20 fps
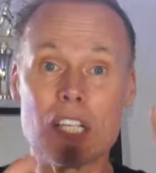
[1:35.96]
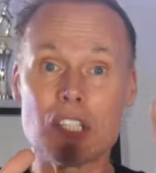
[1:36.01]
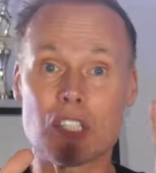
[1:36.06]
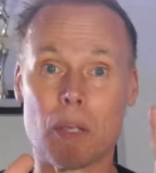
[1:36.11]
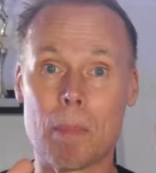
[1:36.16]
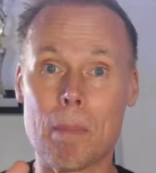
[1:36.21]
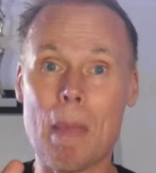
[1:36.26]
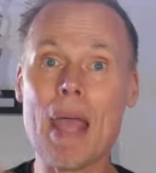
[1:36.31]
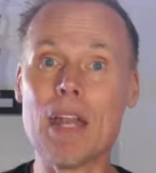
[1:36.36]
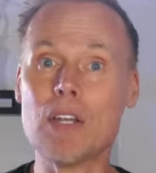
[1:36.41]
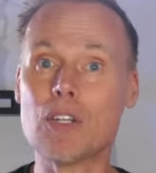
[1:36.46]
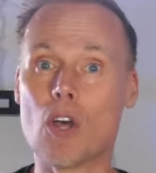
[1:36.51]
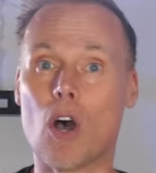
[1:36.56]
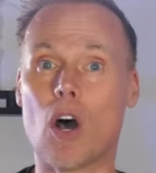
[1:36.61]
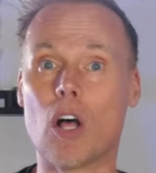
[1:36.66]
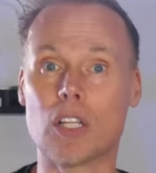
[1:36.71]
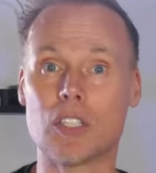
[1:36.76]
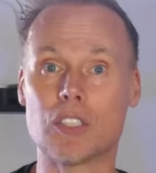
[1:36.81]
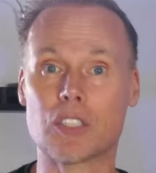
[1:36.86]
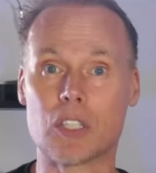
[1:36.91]
Cement
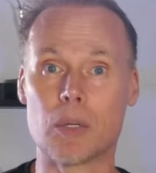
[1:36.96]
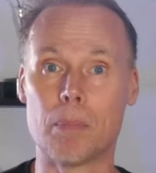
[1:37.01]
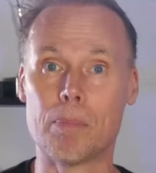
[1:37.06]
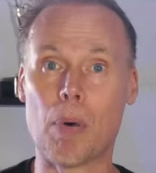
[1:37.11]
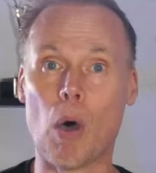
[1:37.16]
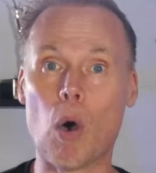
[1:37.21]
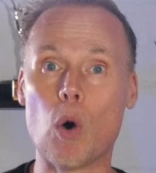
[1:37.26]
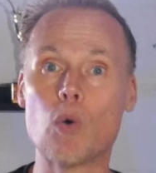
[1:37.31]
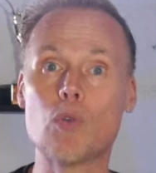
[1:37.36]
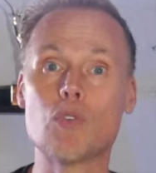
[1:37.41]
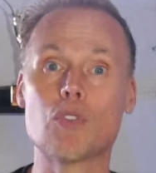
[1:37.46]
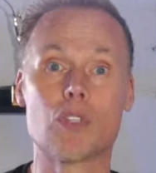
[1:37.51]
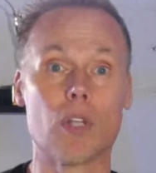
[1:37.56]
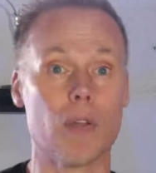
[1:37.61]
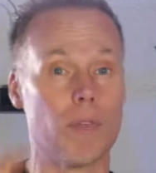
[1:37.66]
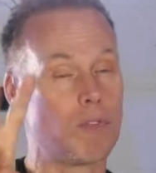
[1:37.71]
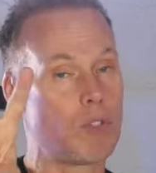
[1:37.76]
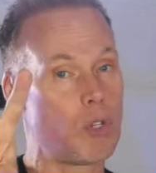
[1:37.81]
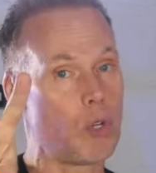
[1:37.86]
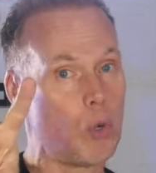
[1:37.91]
All is composed
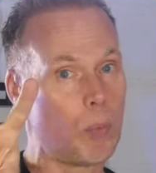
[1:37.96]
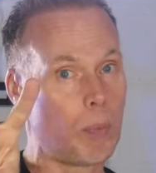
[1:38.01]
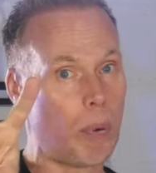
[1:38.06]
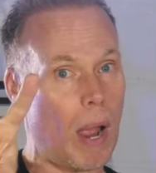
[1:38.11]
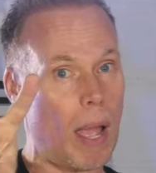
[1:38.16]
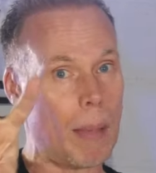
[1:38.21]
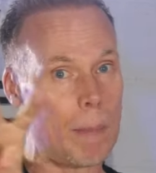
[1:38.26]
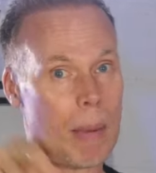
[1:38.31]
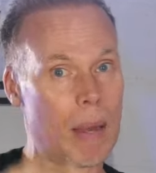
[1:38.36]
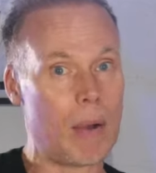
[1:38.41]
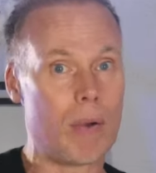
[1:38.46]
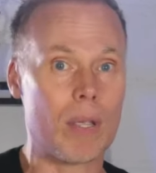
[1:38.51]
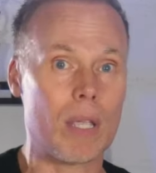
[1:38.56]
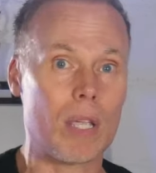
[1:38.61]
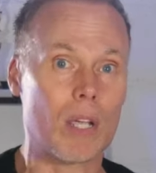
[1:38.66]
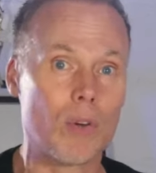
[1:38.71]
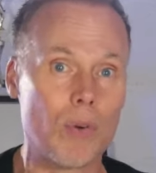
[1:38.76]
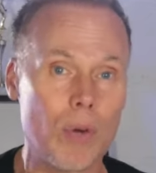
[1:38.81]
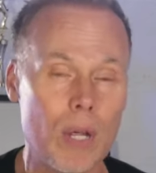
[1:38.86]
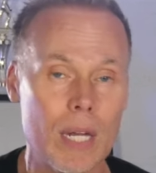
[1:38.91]
of two primary
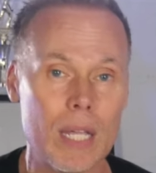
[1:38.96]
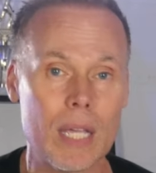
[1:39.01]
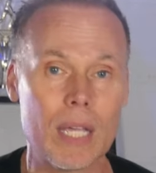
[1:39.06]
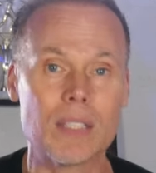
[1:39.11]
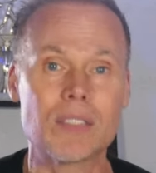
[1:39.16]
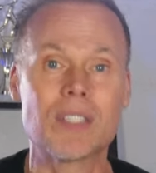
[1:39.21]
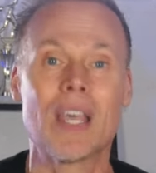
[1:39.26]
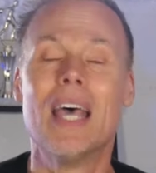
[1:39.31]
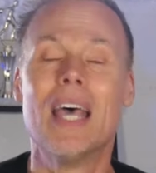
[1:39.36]
ingredients,